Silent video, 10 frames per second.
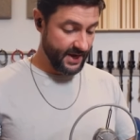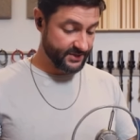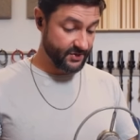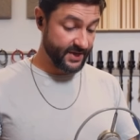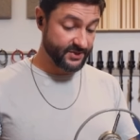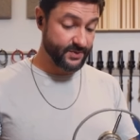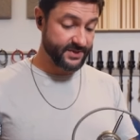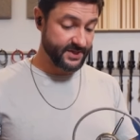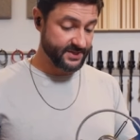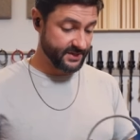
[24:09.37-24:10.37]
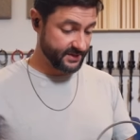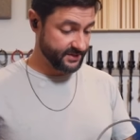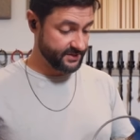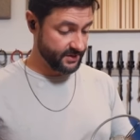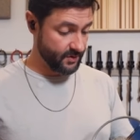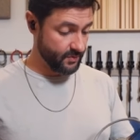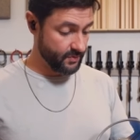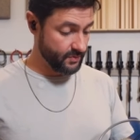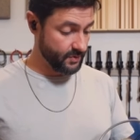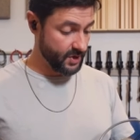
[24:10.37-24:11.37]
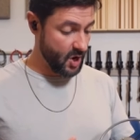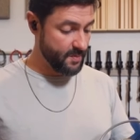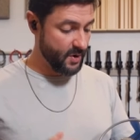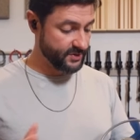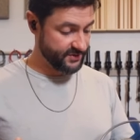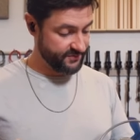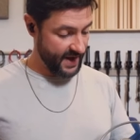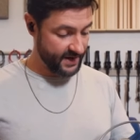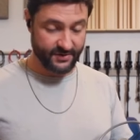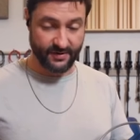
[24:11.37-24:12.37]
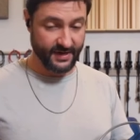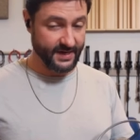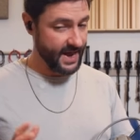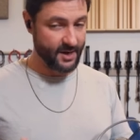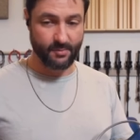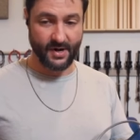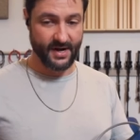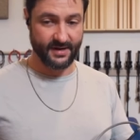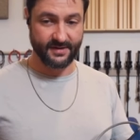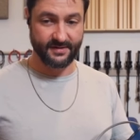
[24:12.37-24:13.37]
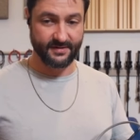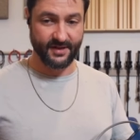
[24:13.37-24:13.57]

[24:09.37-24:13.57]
And mm-hmm. so that's mm-hmm. what this is. So Lomo is a factory, not a brand.